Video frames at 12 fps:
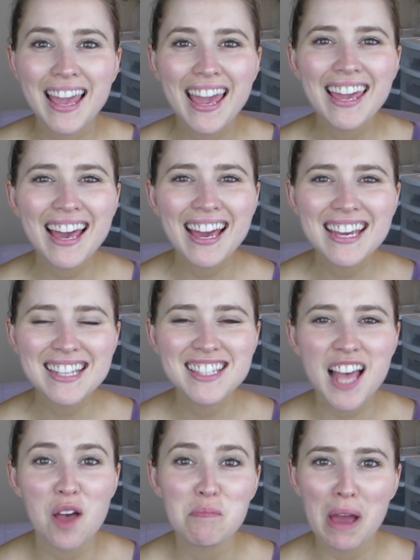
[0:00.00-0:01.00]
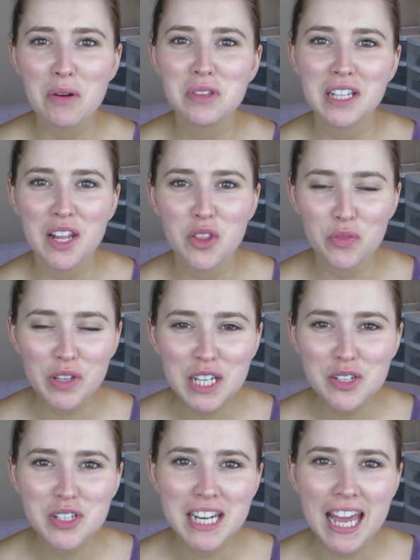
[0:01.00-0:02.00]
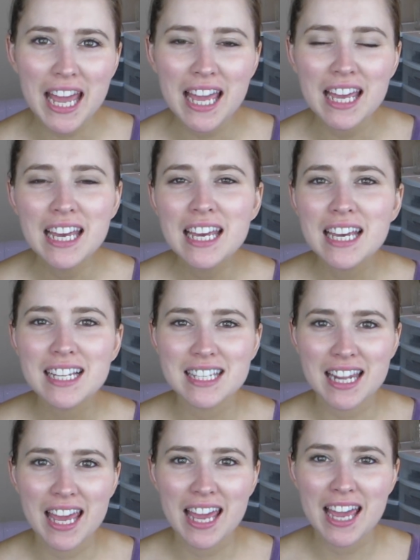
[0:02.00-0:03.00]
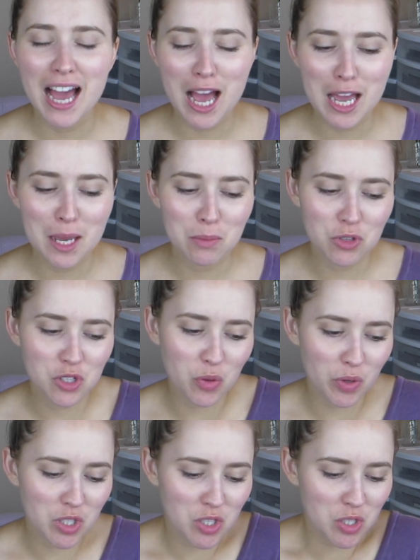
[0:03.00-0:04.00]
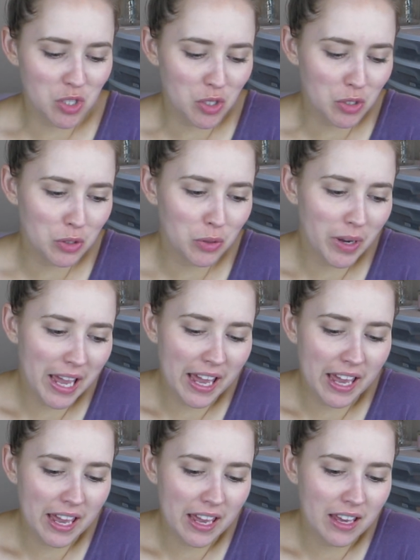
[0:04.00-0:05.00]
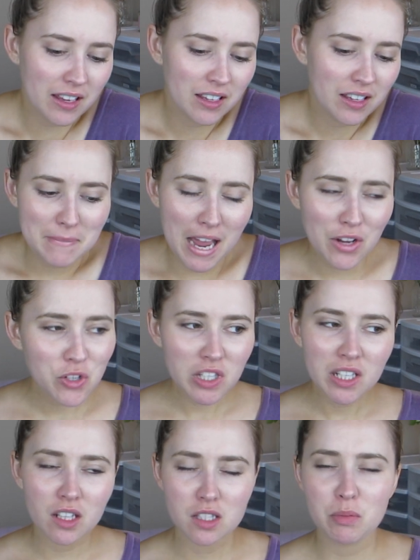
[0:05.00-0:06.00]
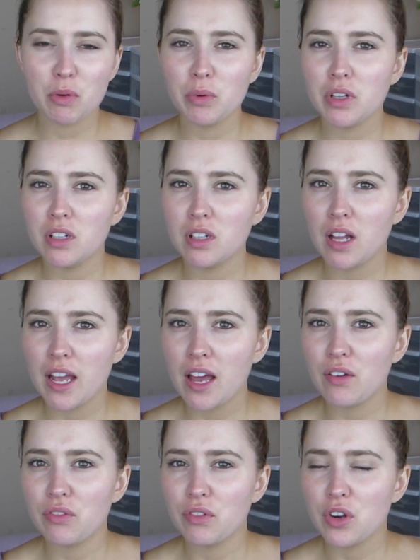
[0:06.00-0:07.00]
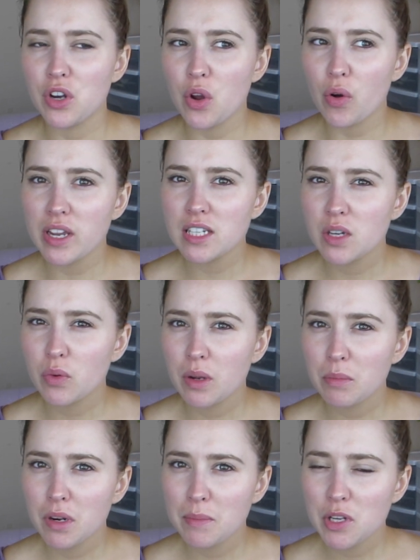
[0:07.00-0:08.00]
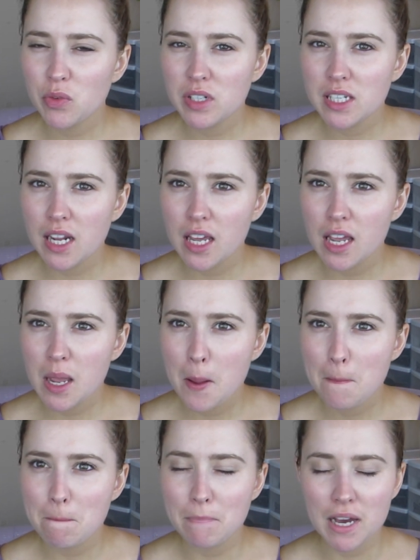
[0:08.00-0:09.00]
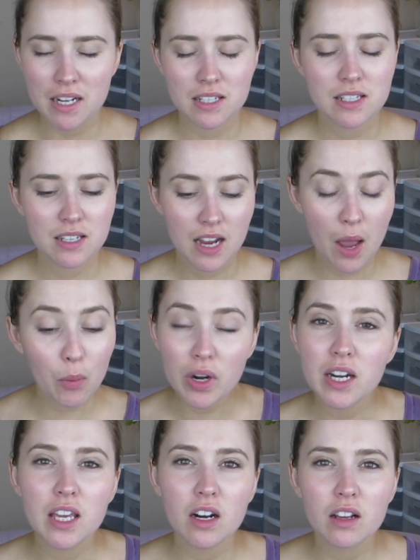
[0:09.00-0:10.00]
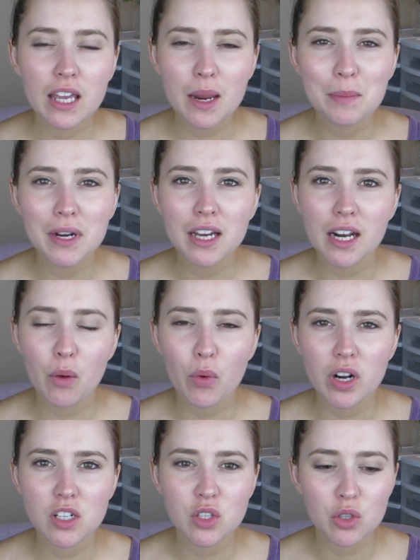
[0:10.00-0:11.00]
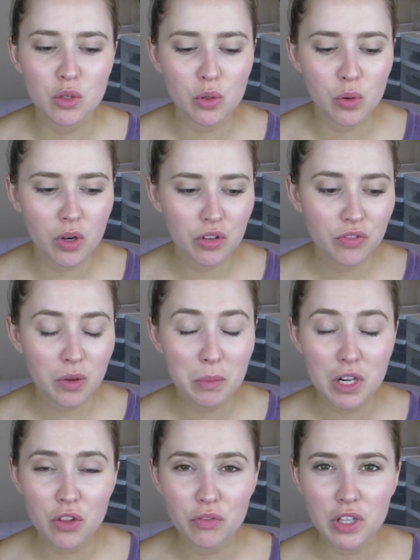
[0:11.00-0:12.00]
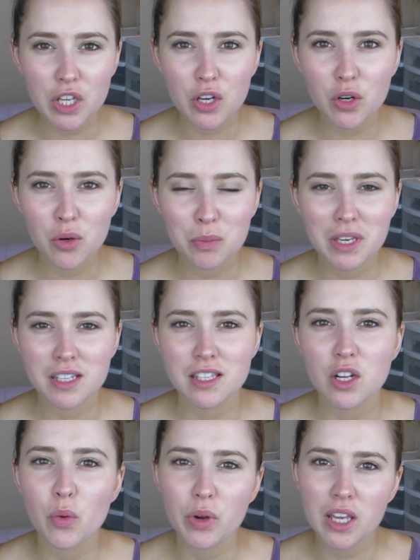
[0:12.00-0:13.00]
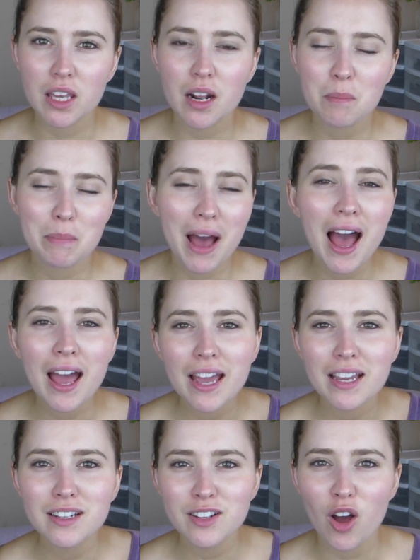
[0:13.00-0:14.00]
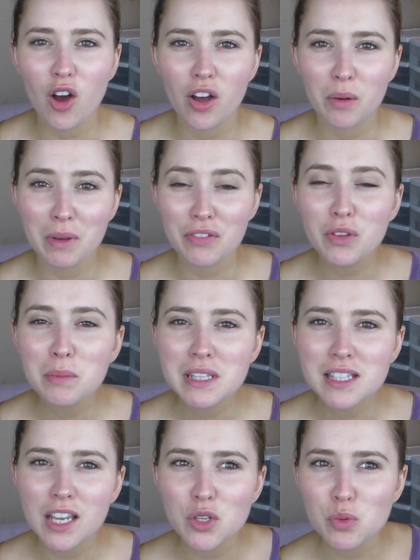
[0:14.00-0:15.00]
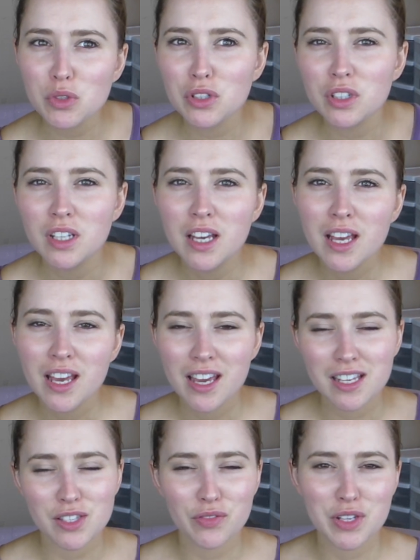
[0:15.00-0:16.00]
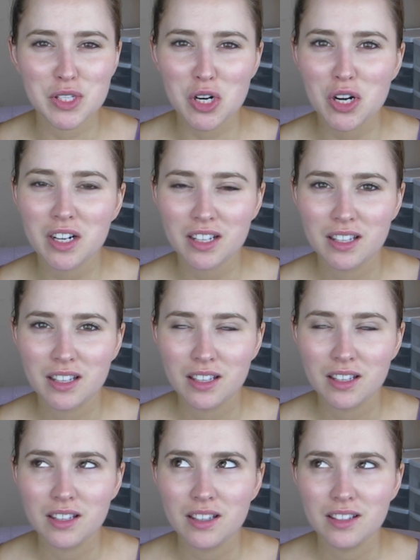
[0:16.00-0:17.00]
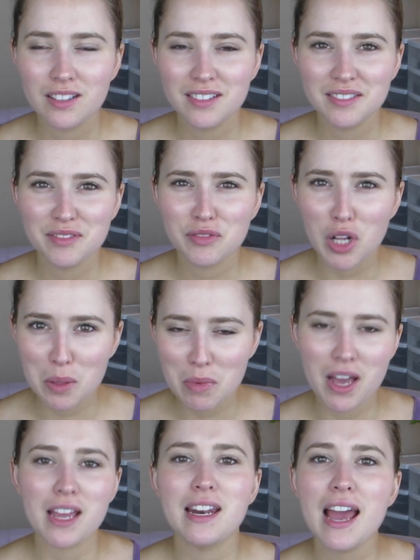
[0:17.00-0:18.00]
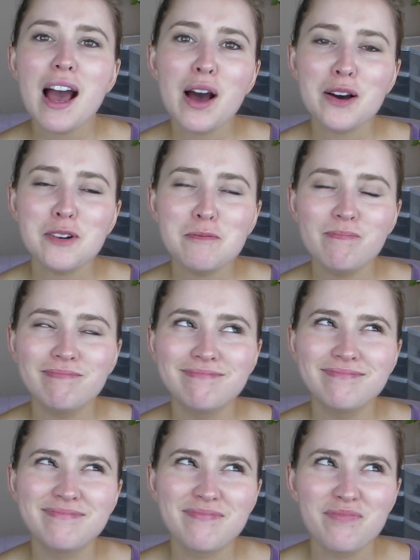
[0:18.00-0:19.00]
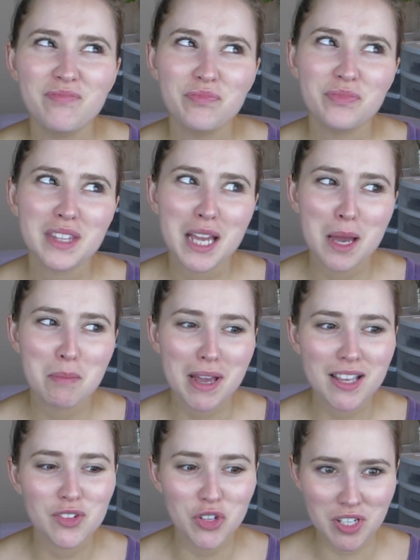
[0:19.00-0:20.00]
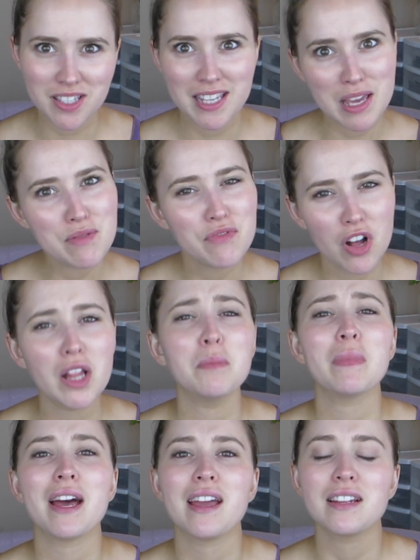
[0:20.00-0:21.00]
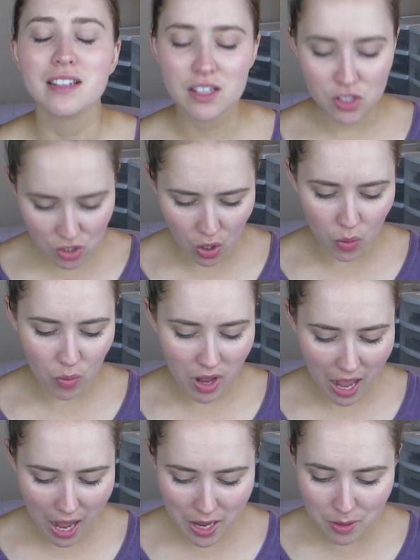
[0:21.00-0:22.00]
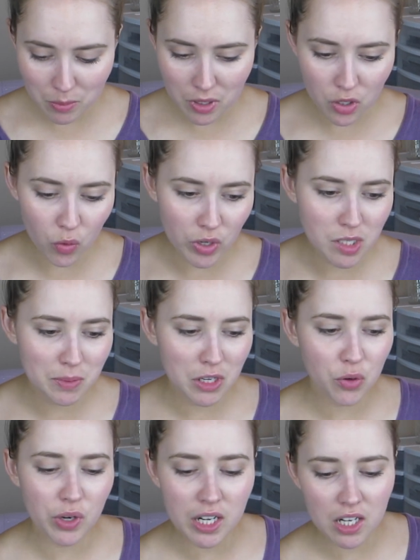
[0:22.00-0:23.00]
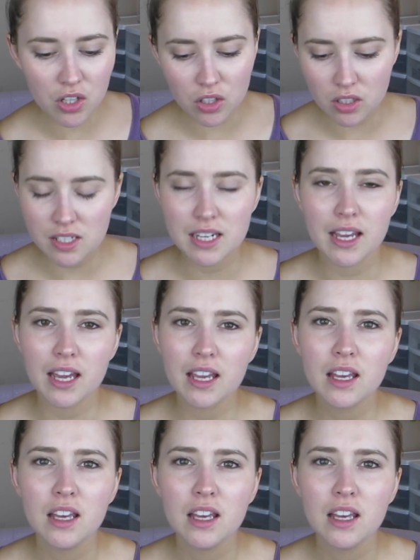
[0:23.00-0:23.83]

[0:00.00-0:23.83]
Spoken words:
Hey guys, I'm back with another video today. Today I'm just going to do actually, let's be real, I have no idea what I'm going to be doing today, but I wanted to get on camera and I wanted to film another video because I don't want to get behind on my filming schedule, because if I start falling behind now, I might just keep falling behind. So I'm going to be creating a look today.